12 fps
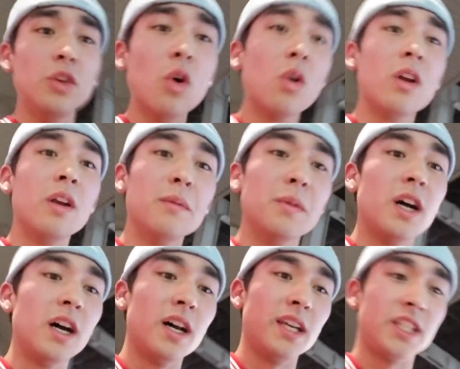
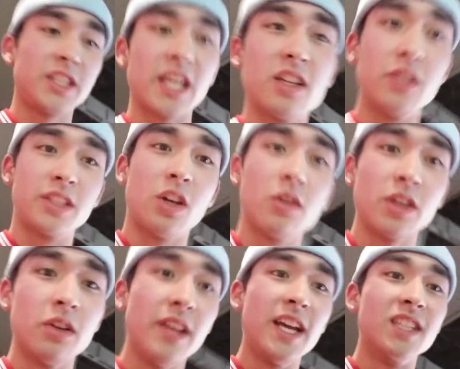Norm, his channel is
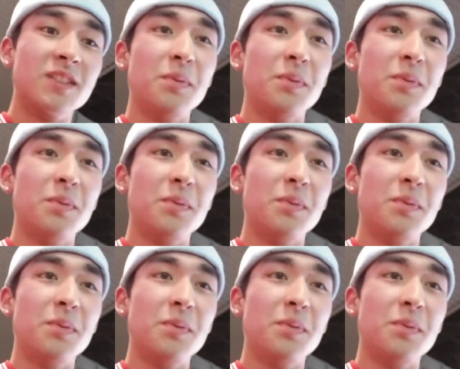Tokyo Lens,